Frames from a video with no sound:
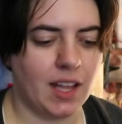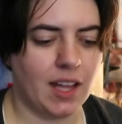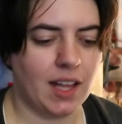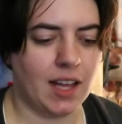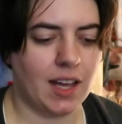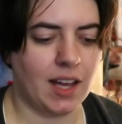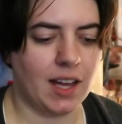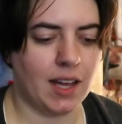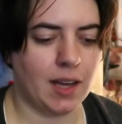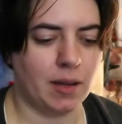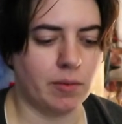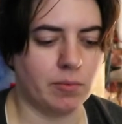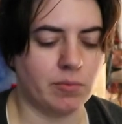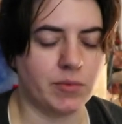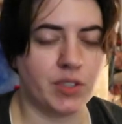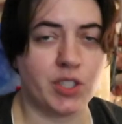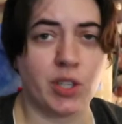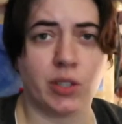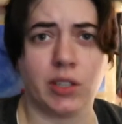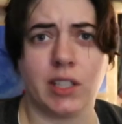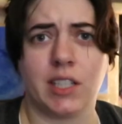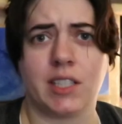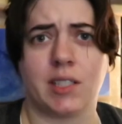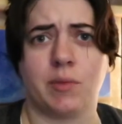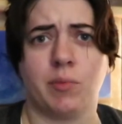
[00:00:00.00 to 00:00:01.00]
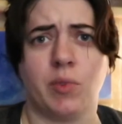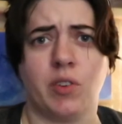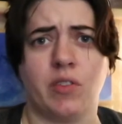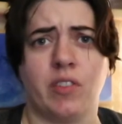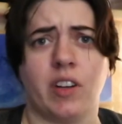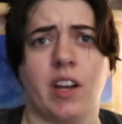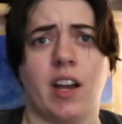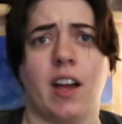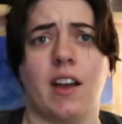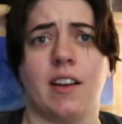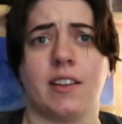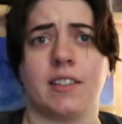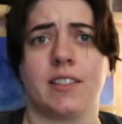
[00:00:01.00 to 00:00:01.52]
Um, so let's move
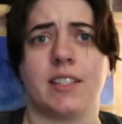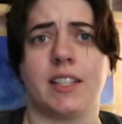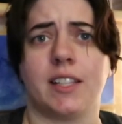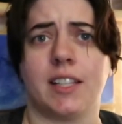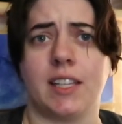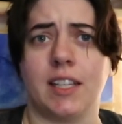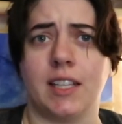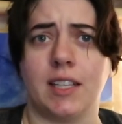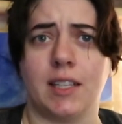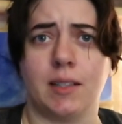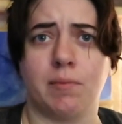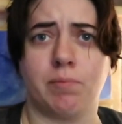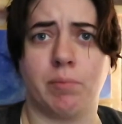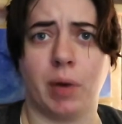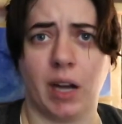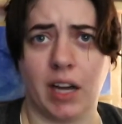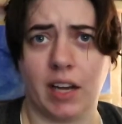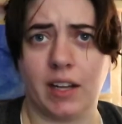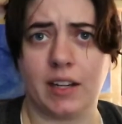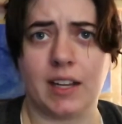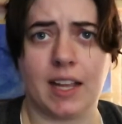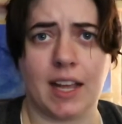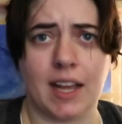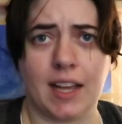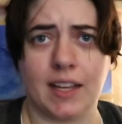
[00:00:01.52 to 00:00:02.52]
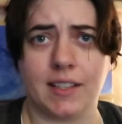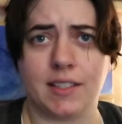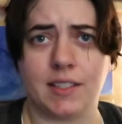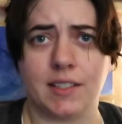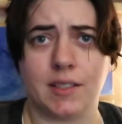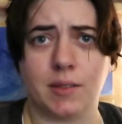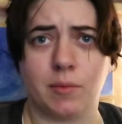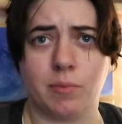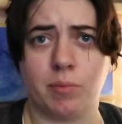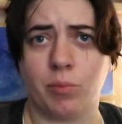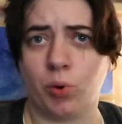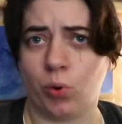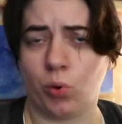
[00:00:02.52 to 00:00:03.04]
on to the podcast
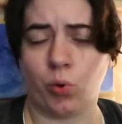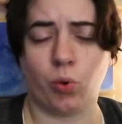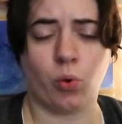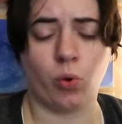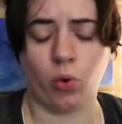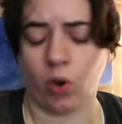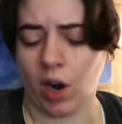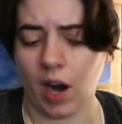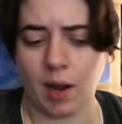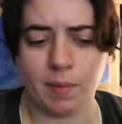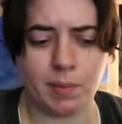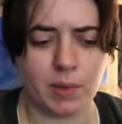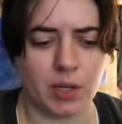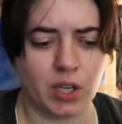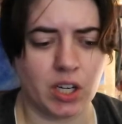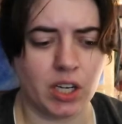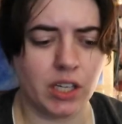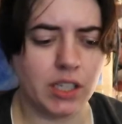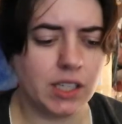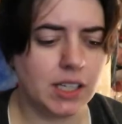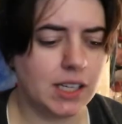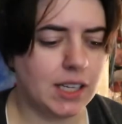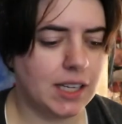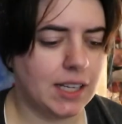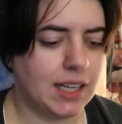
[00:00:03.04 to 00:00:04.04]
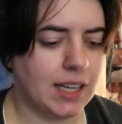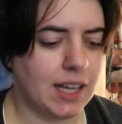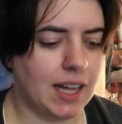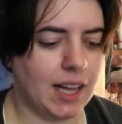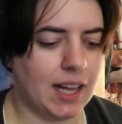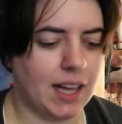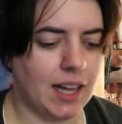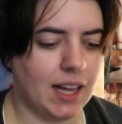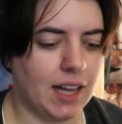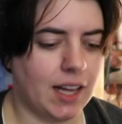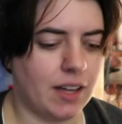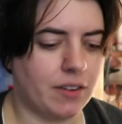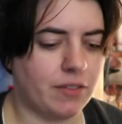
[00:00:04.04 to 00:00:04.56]
proper.
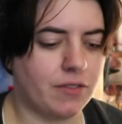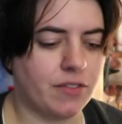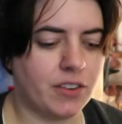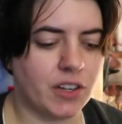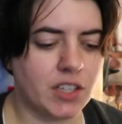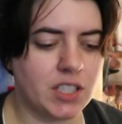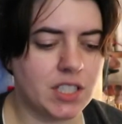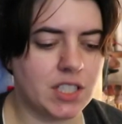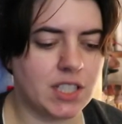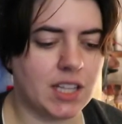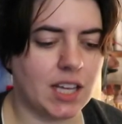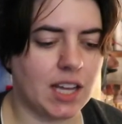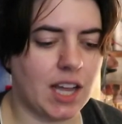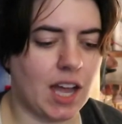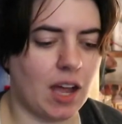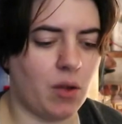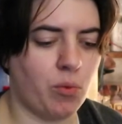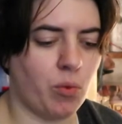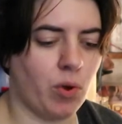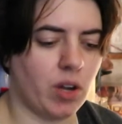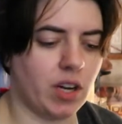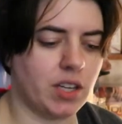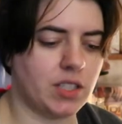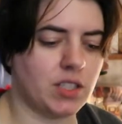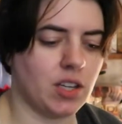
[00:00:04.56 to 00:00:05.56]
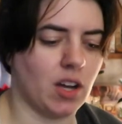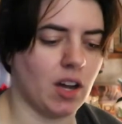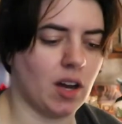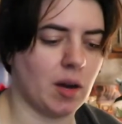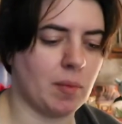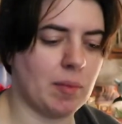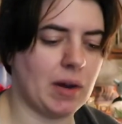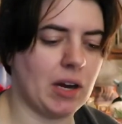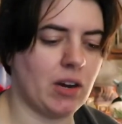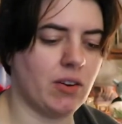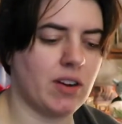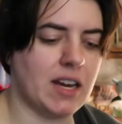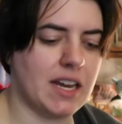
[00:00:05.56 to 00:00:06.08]
Uh, first thing I want to talk
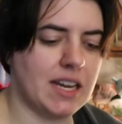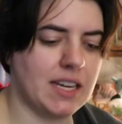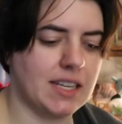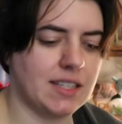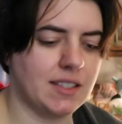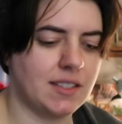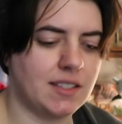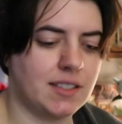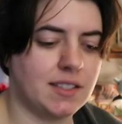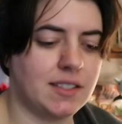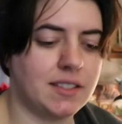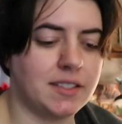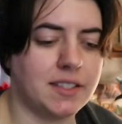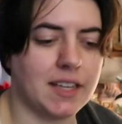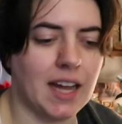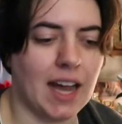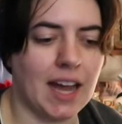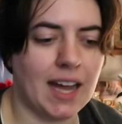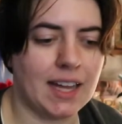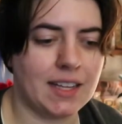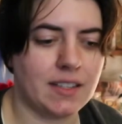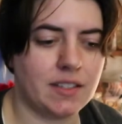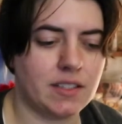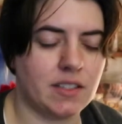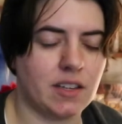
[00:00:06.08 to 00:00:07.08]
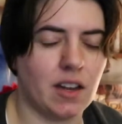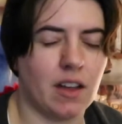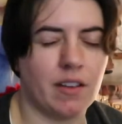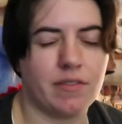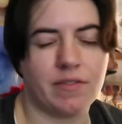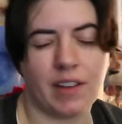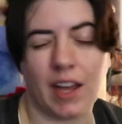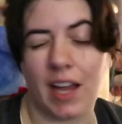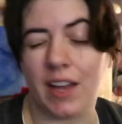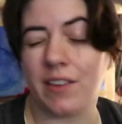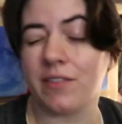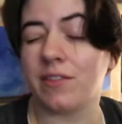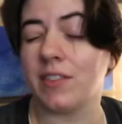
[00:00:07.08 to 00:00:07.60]
about is dye stuff.
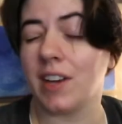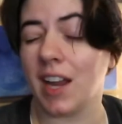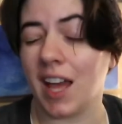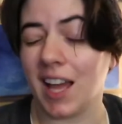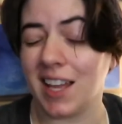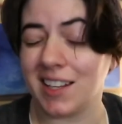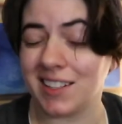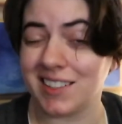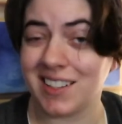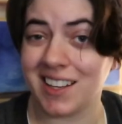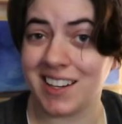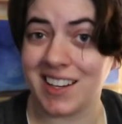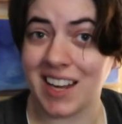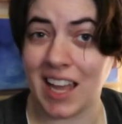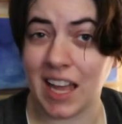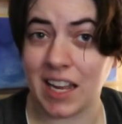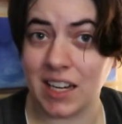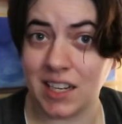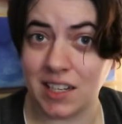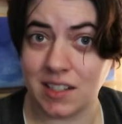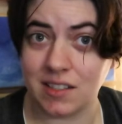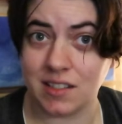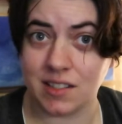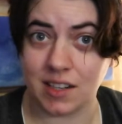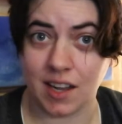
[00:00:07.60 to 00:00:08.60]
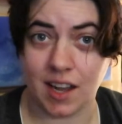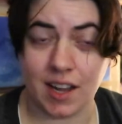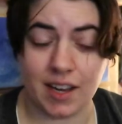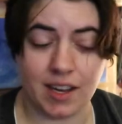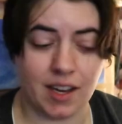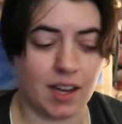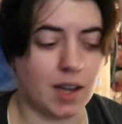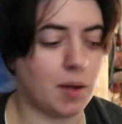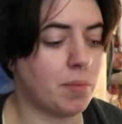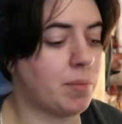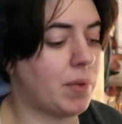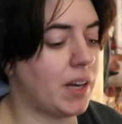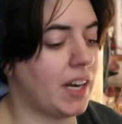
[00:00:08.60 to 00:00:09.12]
I have not done any
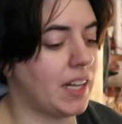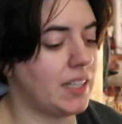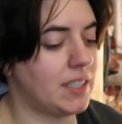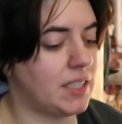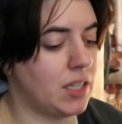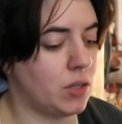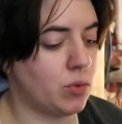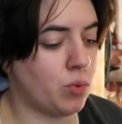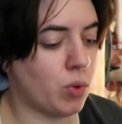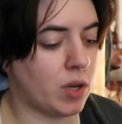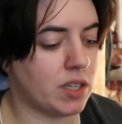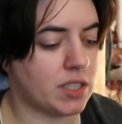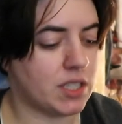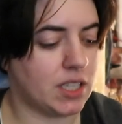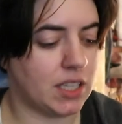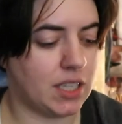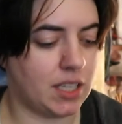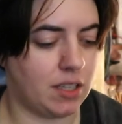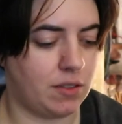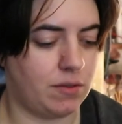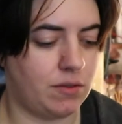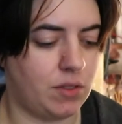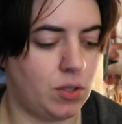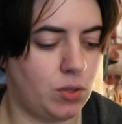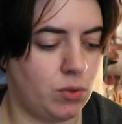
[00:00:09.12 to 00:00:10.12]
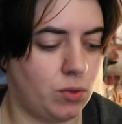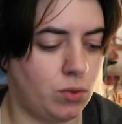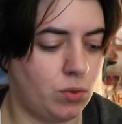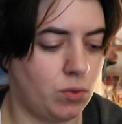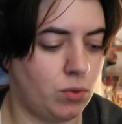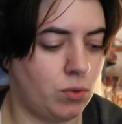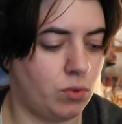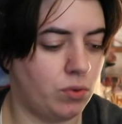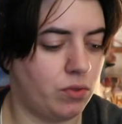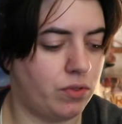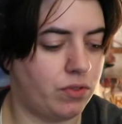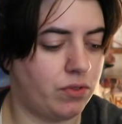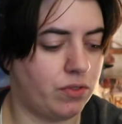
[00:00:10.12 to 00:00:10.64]
dyeing, but I did want to give
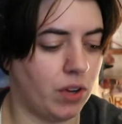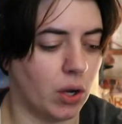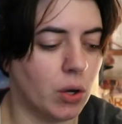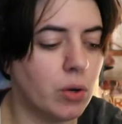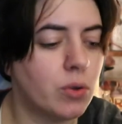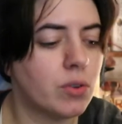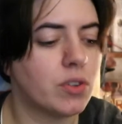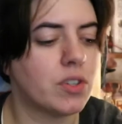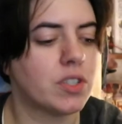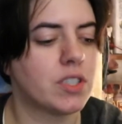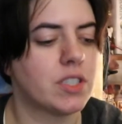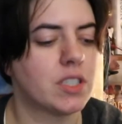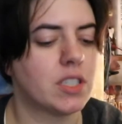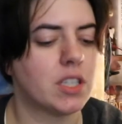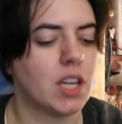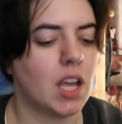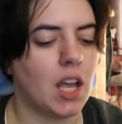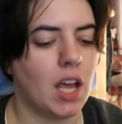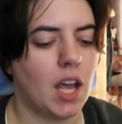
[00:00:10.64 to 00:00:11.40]
you folks